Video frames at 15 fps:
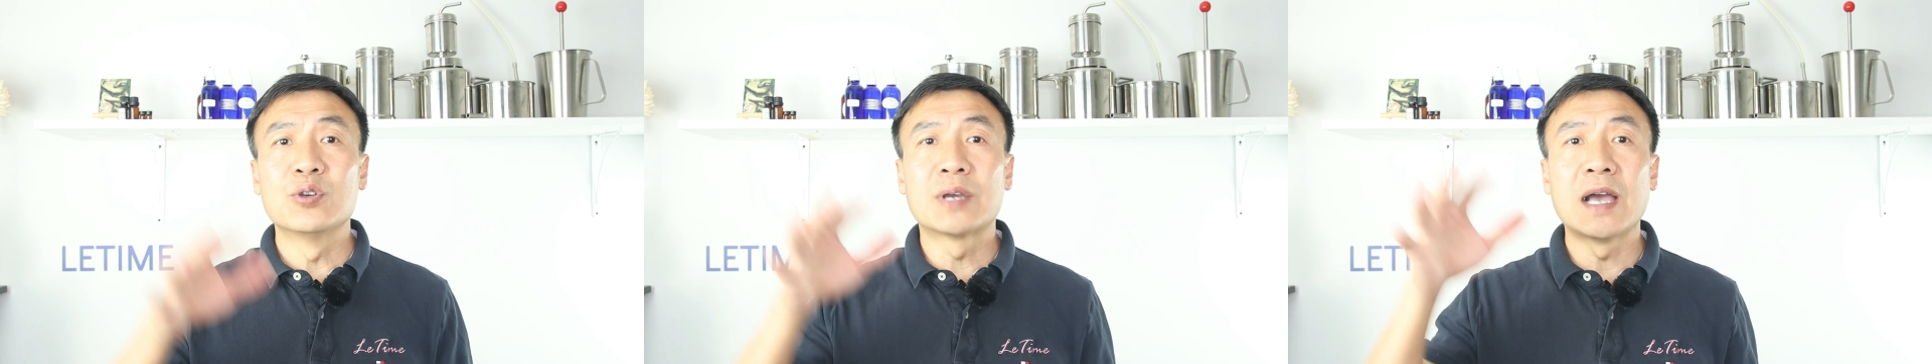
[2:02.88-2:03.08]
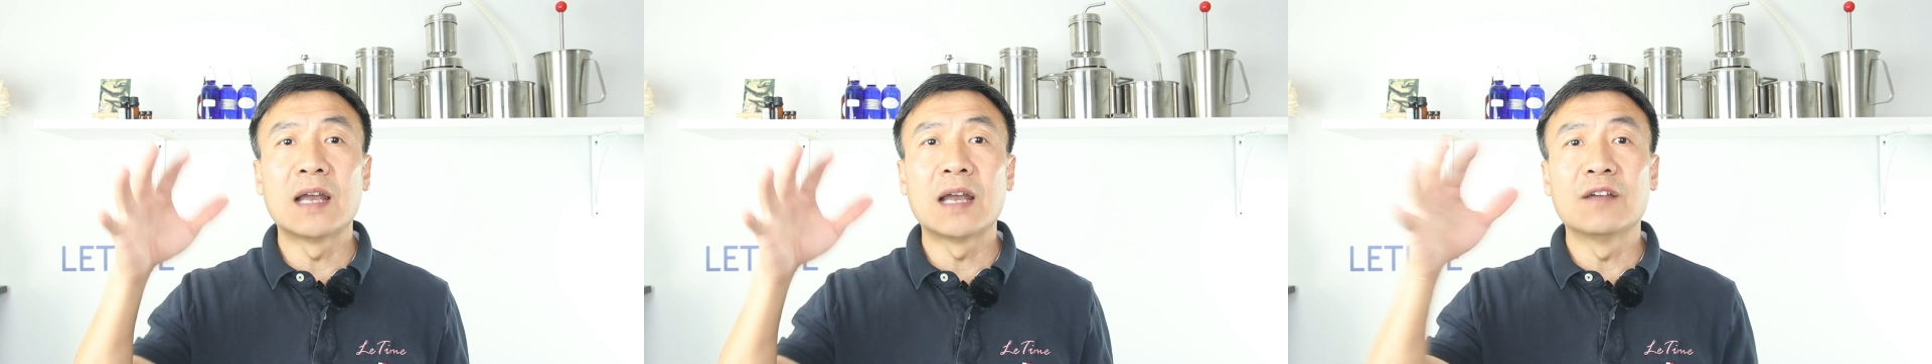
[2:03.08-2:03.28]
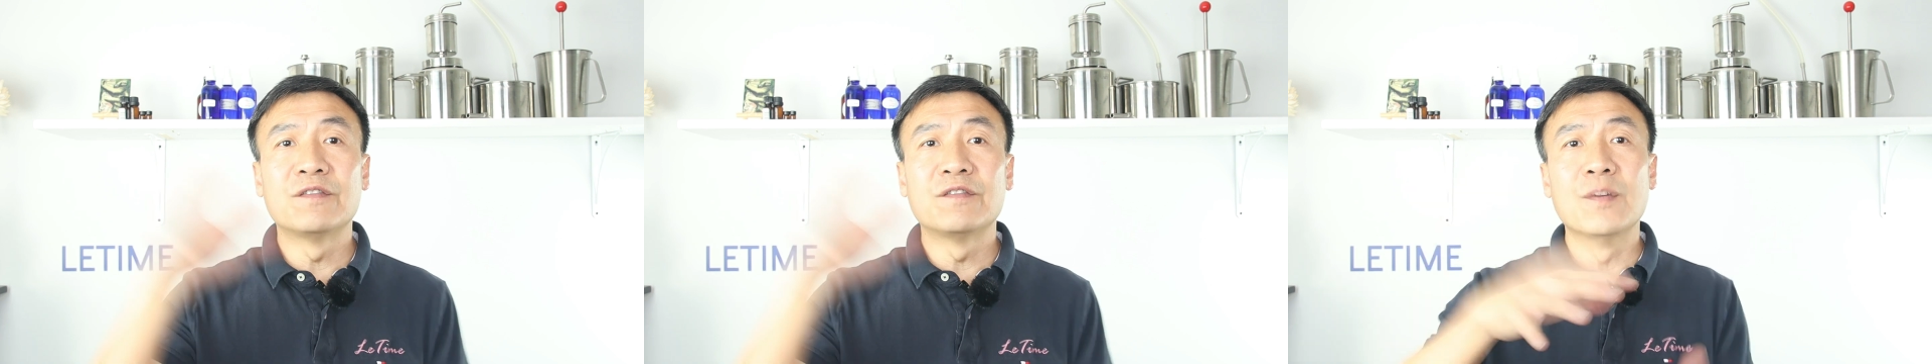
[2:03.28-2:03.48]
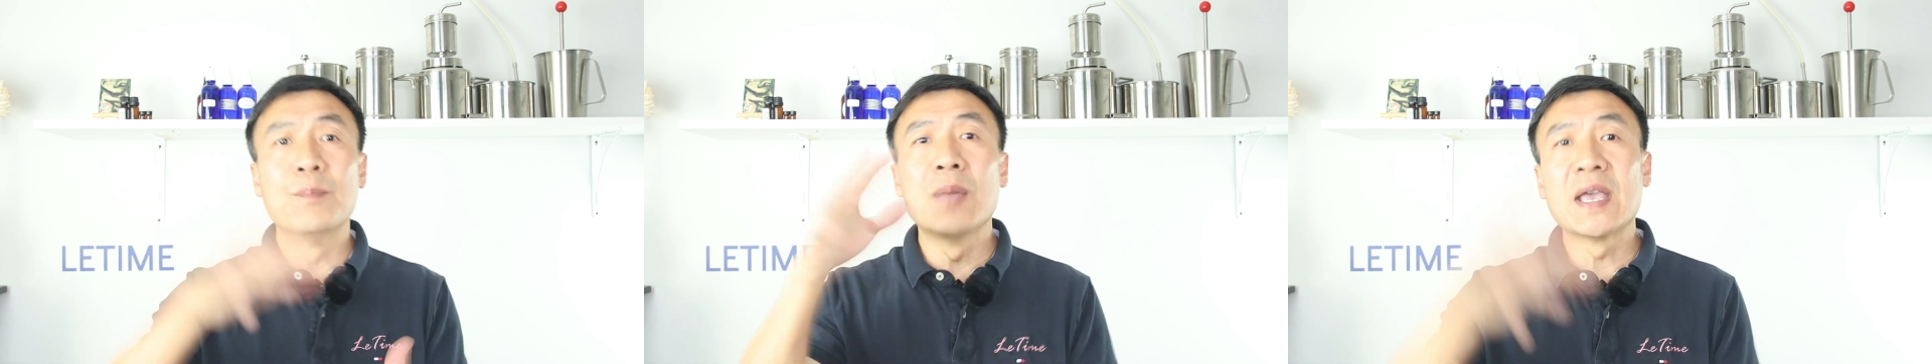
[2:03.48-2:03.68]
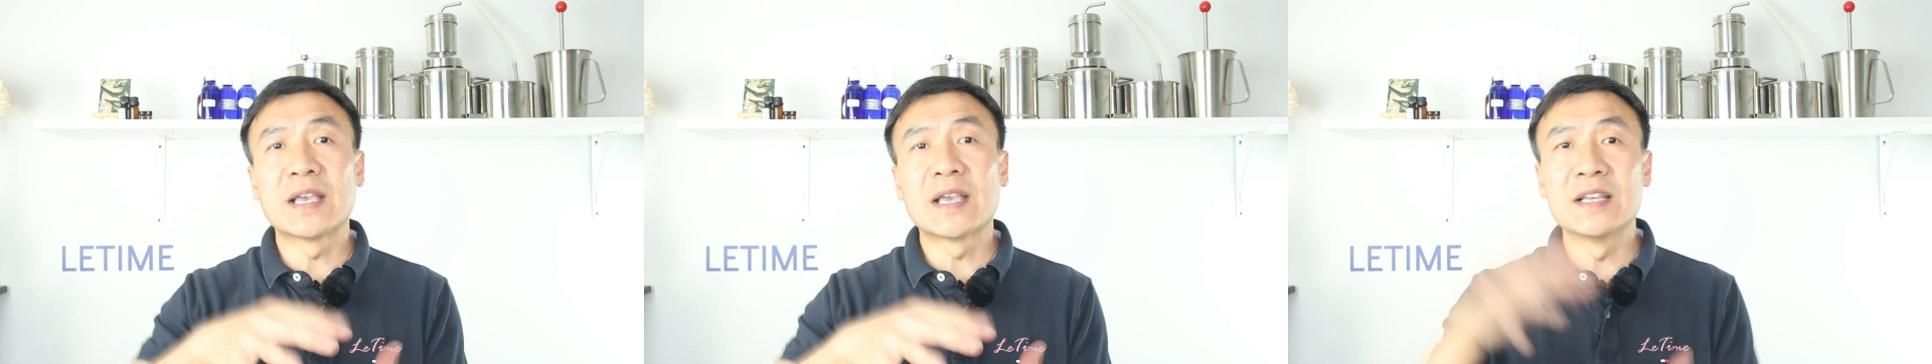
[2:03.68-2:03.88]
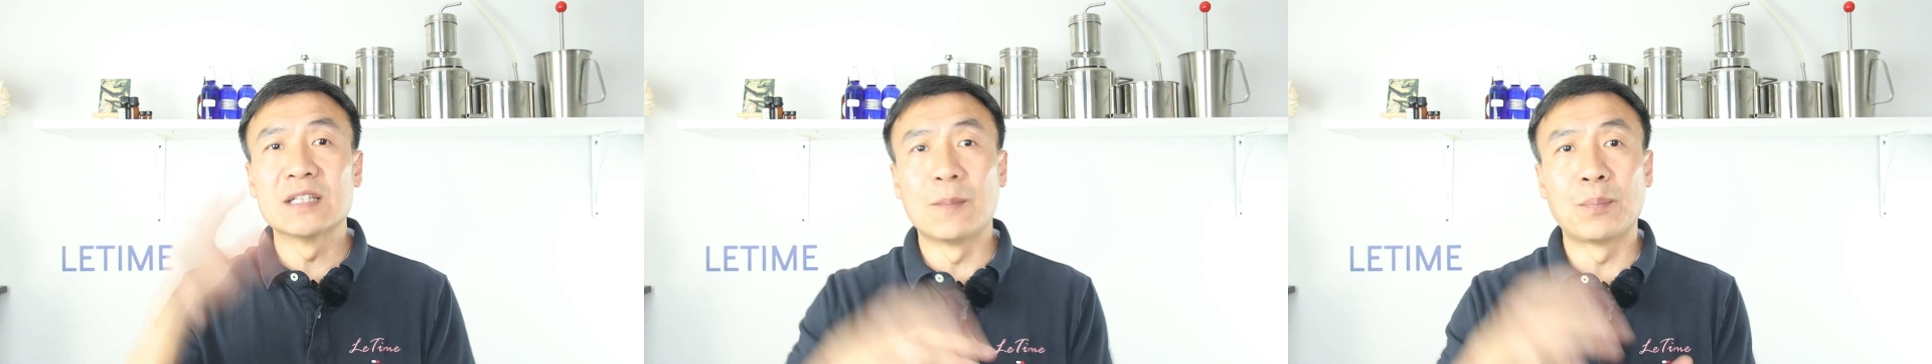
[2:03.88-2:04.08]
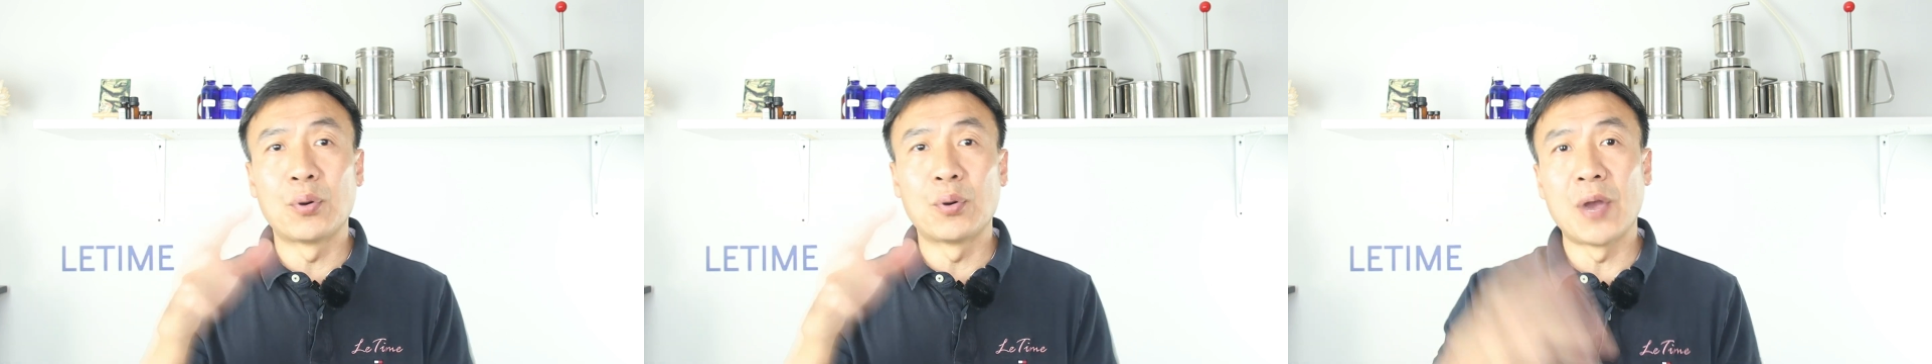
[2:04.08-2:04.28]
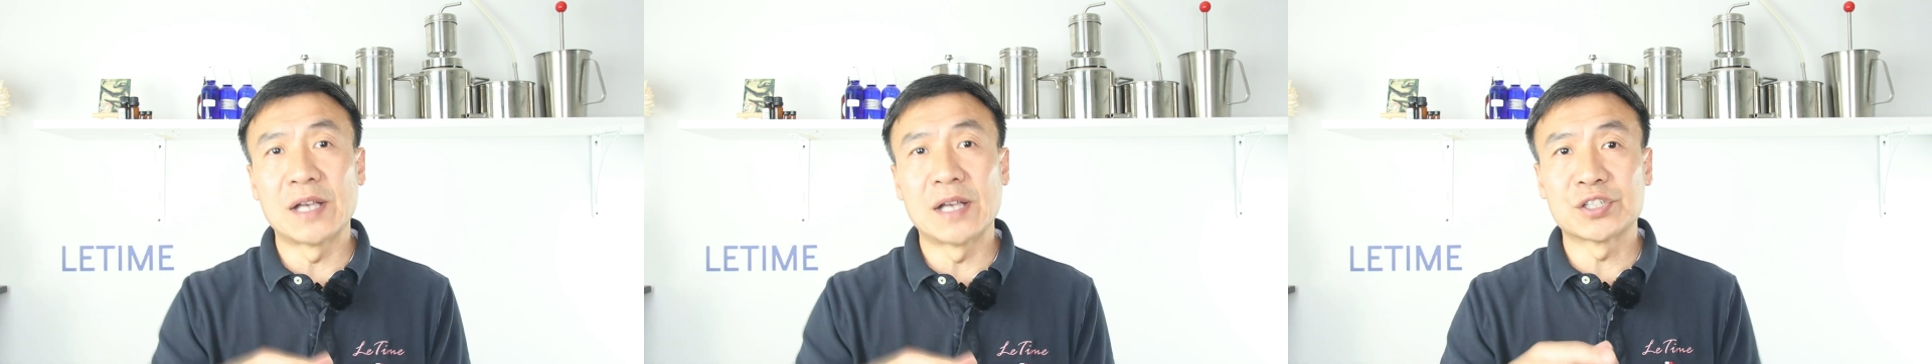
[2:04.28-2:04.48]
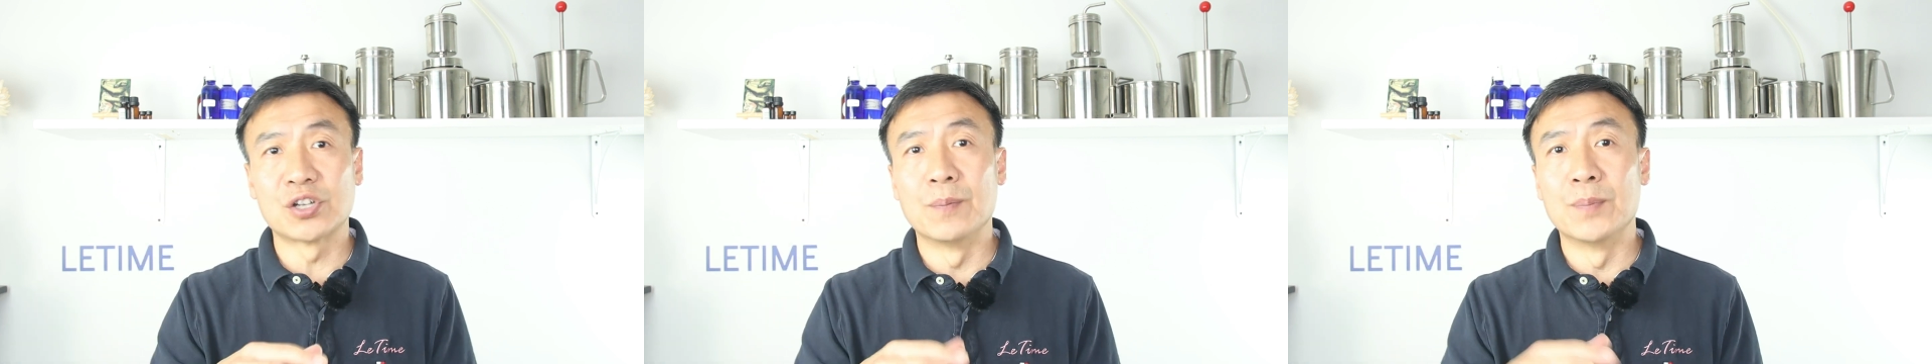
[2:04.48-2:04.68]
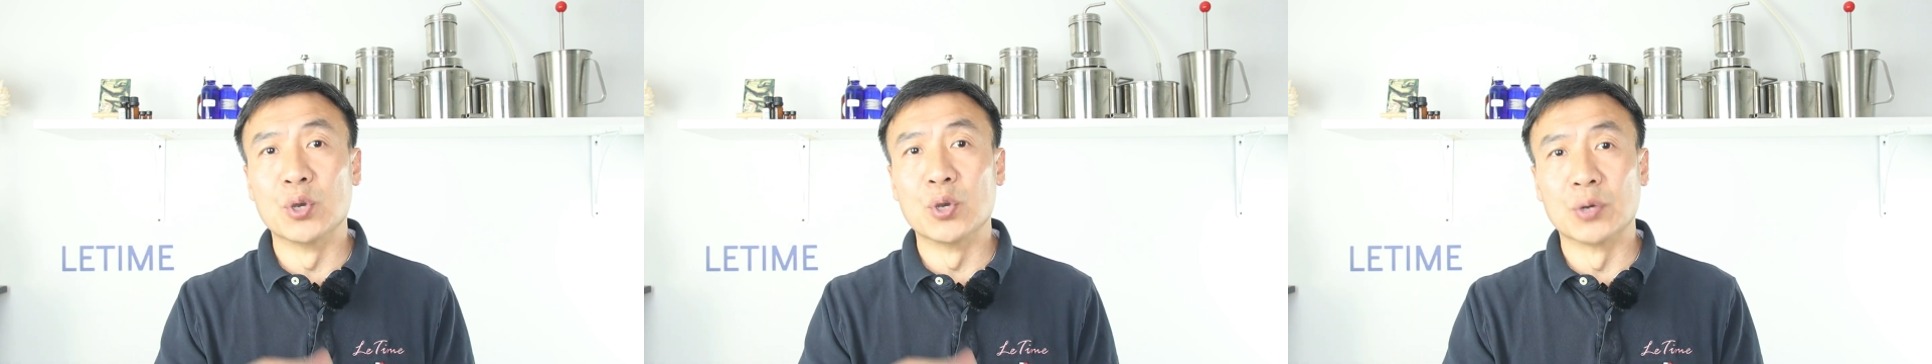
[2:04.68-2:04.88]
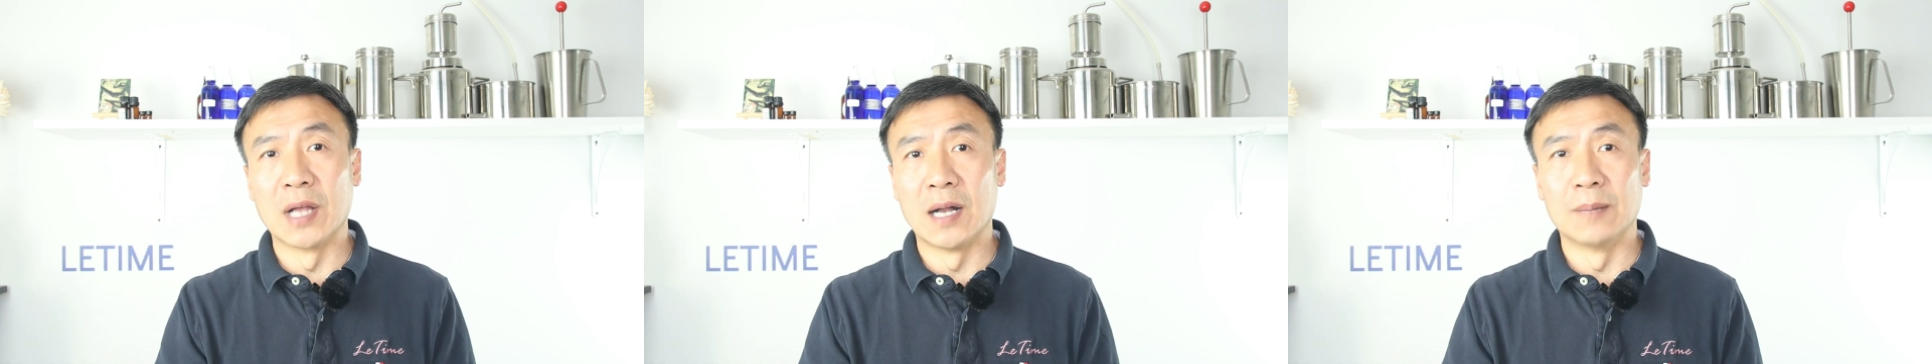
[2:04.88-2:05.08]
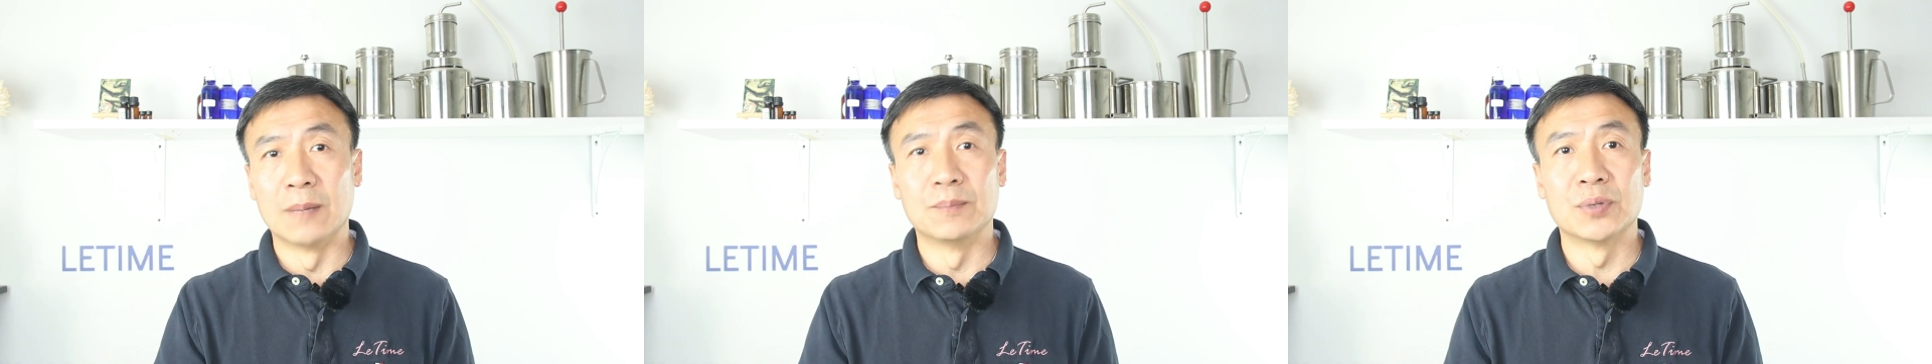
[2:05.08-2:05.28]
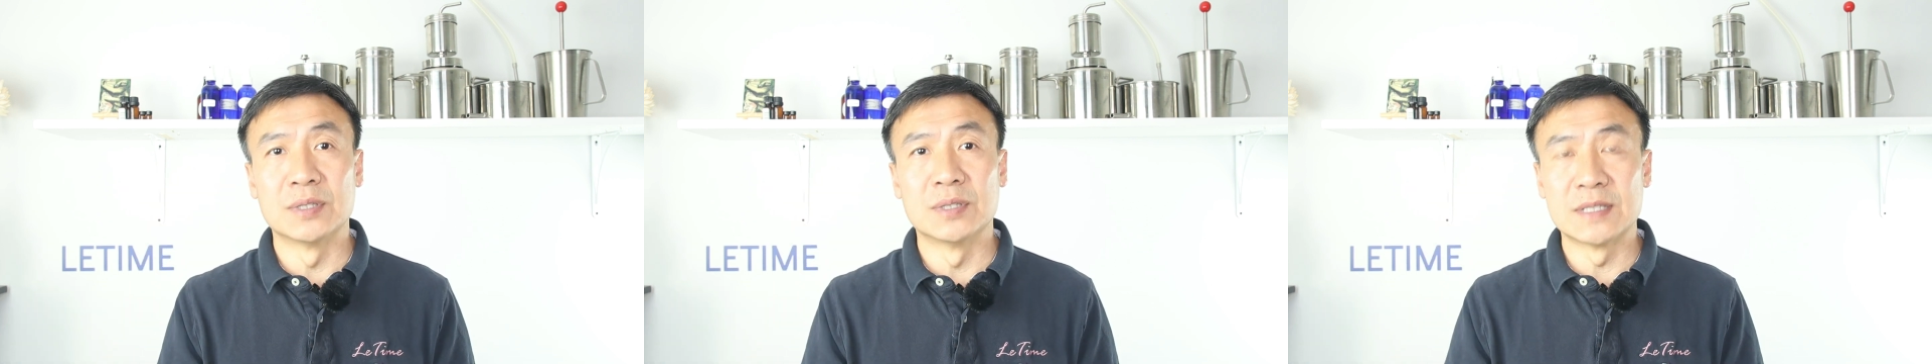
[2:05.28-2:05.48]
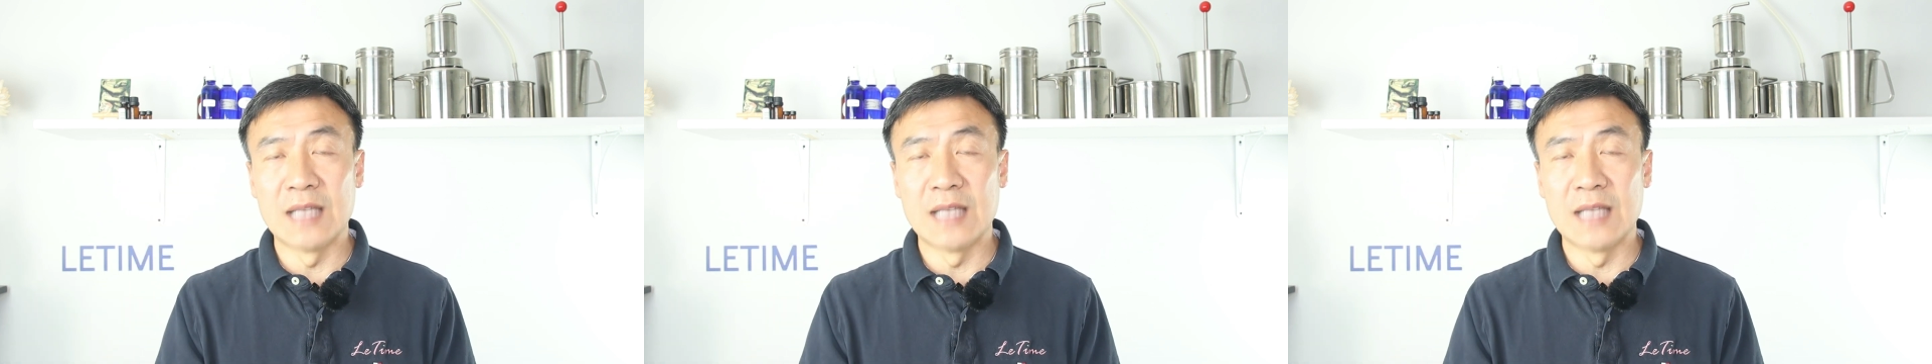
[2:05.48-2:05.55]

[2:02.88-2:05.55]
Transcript: you're kind of making the pressure build up.